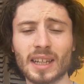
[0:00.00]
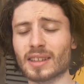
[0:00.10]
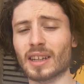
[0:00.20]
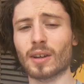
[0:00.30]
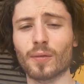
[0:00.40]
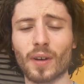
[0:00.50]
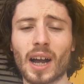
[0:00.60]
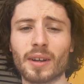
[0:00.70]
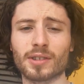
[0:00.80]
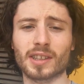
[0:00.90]
It's like a
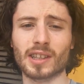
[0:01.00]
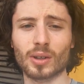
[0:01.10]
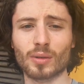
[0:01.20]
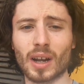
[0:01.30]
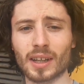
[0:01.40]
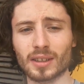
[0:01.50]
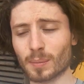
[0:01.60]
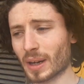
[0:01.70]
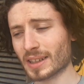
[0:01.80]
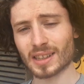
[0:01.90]
5-6 hour ride on
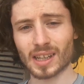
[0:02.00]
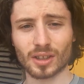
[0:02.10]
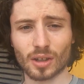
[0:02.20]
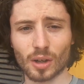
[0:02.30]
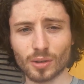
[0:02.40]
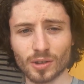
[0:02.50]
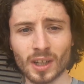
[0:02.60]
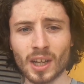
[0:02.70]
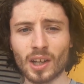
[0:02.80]
the bikes down the coast.